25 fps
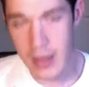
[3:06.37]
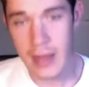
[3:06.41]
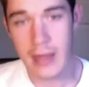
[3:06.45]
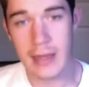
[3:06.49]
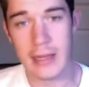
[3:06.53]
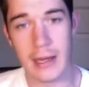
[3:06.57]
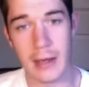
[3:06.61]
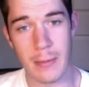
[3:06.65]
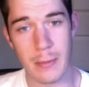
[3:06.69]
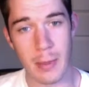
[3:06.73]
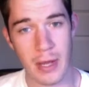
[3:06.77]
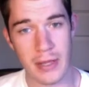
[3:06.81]

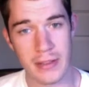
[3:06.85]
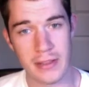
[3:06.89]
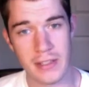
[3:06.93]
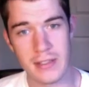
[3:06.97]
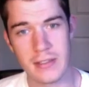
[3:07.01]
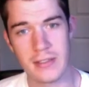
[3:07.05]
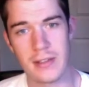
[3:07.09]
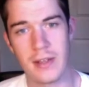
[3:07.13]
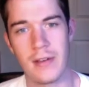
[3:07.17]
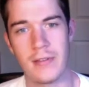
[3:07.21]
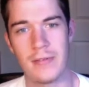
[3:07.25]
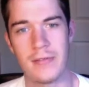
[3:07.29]
Now, I bought
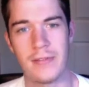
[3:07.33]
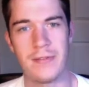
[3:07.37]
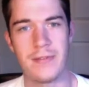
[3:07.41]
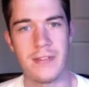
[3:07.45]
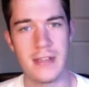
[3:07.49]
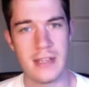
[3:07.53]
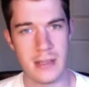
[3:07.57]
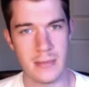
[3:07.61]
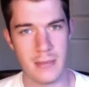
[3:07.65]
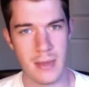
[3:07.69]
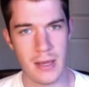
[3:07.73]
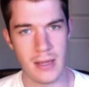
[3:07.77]
this off of
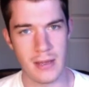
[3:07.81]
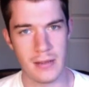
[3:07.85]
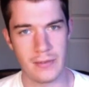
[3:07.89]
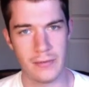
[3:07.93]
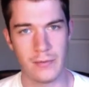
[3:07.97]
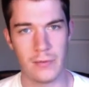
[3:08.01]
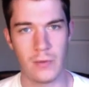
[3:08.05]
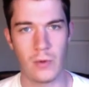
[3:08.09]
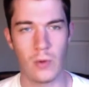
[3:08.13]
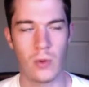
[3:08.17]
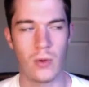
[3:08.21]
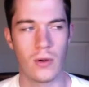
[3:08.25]
eBay
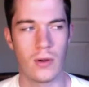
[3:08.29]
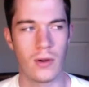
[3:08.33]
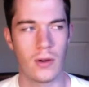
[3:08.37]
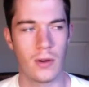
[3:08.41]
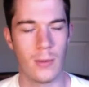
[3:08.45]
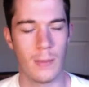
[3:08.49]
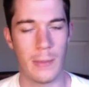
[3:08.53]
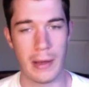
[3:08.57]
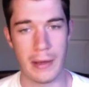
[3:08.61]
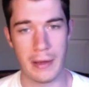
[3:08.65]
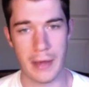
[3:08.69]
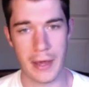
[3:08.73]
for
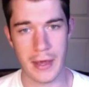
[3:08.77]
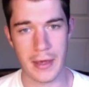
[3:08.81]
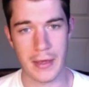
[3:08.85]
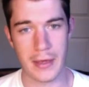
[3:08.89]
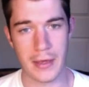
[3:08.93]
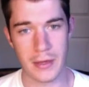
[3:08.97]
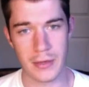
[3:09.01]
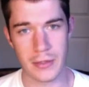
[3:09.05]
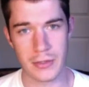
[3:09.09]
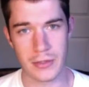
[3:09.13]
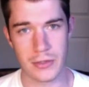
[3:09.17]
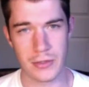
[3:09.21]
about
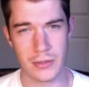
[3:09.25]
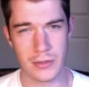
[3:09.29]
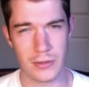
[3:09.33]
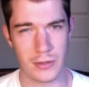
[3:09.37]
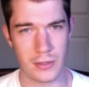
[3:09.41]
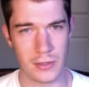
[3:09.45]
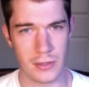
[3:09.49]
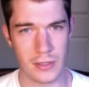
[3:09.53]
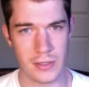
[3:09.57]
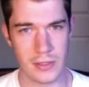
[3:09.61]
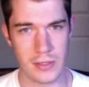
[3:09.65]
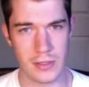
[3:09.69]

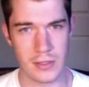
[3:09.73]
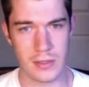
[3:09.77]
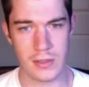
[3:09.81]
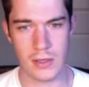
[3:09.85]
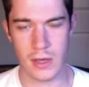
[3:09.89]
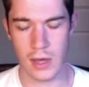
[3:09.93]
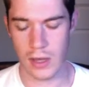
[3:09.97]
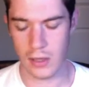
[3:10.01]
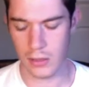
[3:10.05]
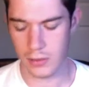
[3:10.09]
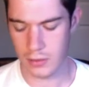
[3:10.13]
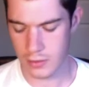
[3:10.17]

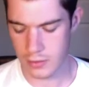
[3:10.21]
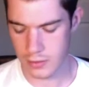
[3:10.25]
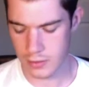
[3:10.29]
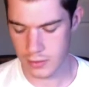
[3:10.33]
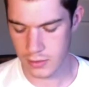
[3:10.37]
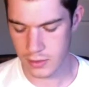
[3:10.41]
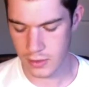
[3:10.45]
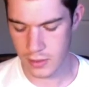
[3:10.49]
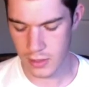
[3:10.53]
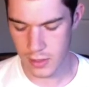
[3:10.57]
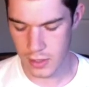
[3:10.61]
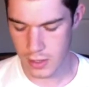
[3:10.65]
$836.
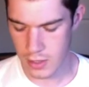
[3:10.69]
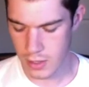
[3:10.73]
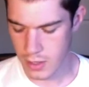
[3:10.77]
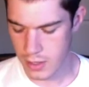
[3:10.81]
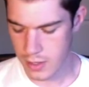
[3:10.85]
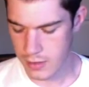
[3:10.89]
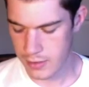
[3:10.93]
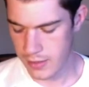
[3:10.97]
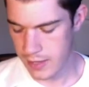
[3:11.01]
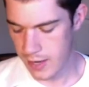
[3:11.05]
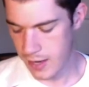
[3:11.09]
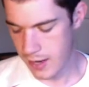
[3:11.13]

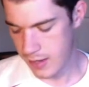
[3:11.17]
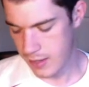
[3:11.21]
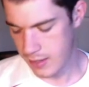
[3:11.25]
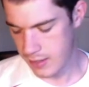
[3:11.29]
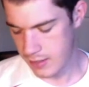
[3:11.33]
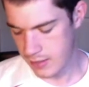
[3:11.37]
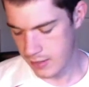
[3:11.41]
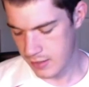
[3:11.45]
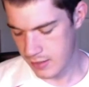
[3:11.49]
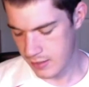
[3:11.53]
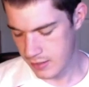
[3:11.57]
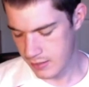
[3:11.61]
That
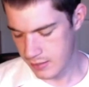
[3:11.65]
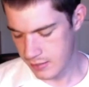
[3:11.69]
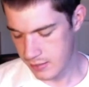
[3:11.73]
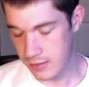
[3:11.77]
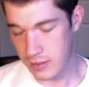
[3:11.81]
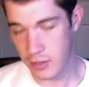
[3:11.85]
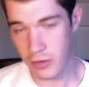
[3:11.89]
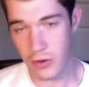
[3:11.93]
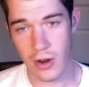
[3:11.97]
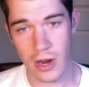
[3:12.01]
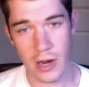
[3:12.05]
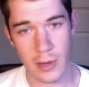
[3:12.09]
is an
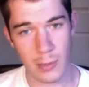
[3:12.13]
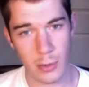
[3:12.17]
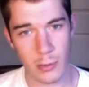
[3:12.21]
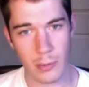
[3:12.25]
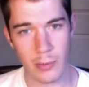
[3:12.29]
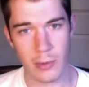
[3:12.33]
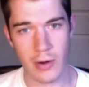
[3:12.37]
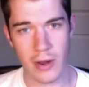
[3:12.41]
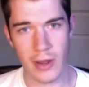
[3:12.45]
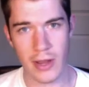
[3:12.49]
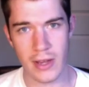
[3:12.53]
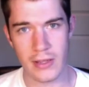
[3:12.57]
incredible
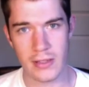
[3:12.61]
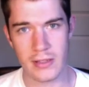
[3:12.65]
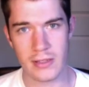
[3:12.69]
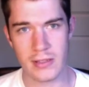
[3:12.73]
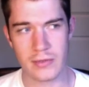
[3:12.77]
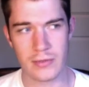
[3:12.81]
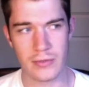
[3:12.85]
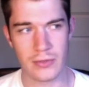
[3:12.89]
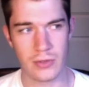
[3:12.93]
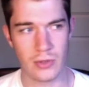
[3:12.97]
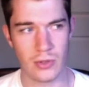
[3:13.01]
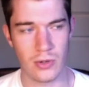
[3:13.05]

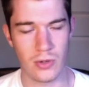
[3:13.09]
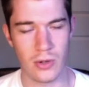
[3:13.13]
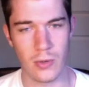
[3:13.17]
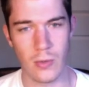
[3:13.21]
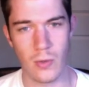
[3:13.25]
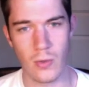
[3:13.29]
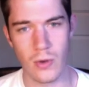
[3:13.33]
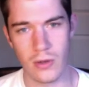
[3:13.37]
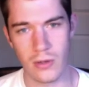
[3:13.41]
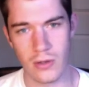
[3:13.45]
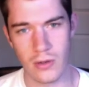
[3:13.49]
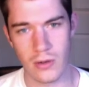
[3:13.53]
price for a
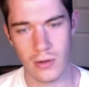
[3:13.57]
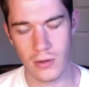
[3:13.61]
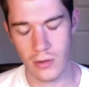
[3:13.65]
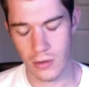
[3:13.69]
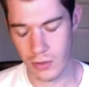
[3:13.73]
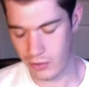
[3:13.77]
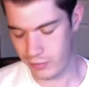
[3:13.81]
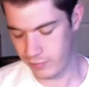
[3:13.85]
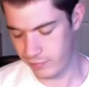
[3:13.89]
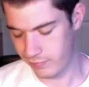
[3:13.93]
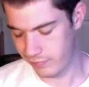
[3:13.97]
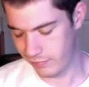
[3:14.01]

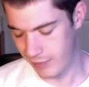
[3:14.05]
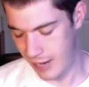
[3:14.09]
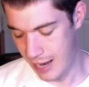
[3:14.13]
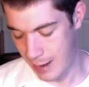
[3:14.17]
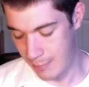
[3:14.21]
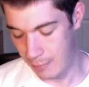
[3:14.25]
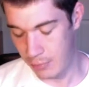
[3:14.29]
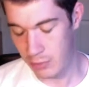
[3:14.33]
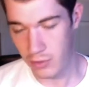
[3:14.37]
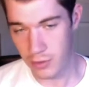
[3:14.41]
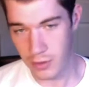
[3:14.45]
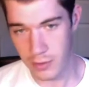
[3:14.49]
one-year-old
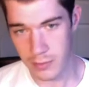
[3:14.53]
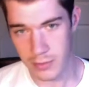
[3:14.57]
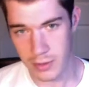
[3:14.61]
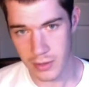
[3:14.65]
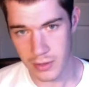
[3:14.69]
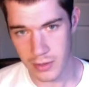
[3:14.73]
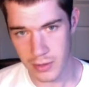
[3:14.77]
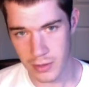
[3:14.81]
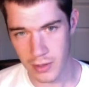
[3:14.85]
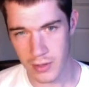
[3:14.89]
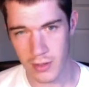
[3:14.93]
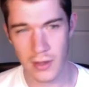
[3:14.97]
Apple
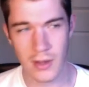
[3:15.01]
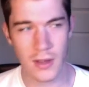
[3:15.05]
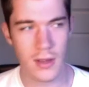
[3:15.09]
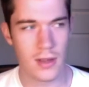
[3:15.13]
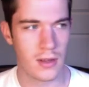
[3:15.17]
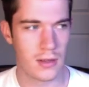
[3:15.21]
computer.